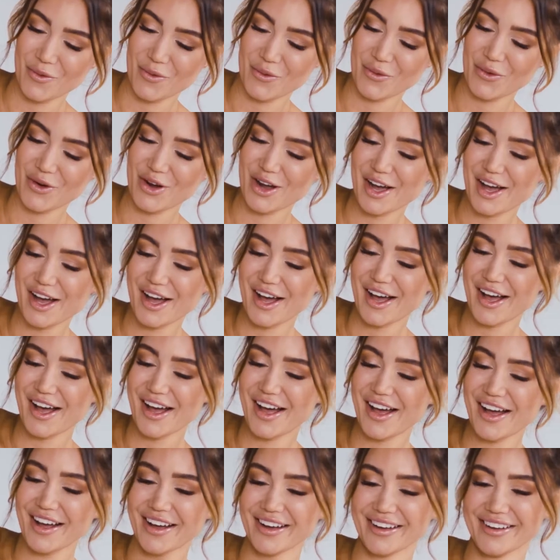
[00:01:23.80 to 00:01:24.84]

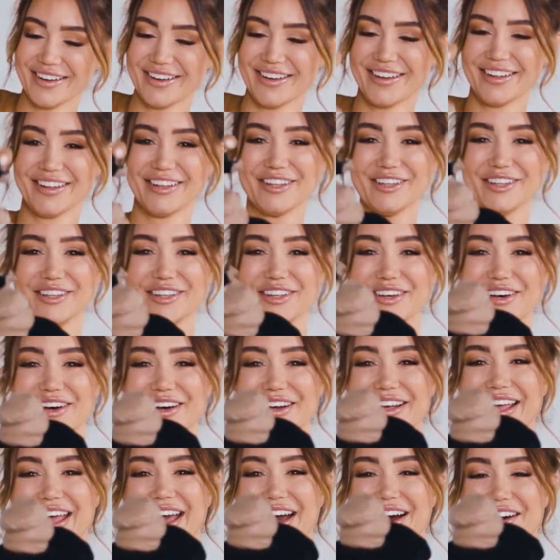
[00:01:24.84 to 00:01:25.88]
wow,
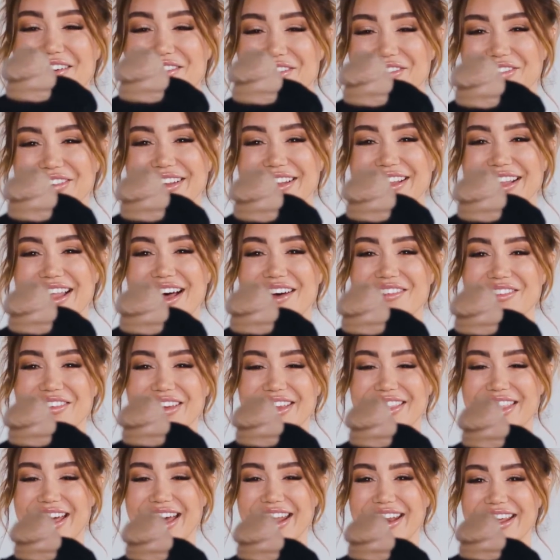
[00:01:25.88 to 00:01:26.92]
look how
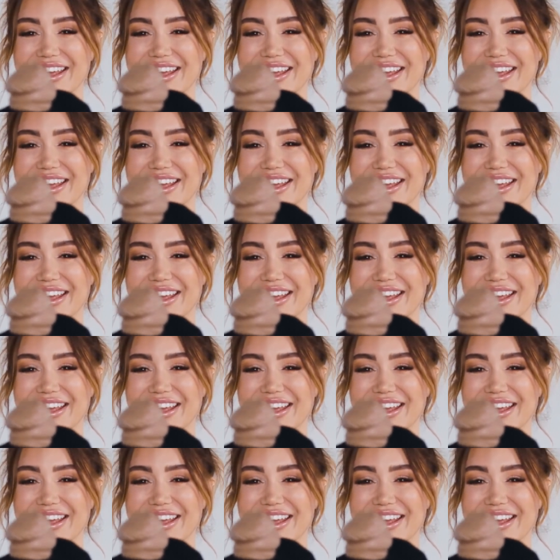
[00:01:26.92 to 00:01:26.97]
fluffy that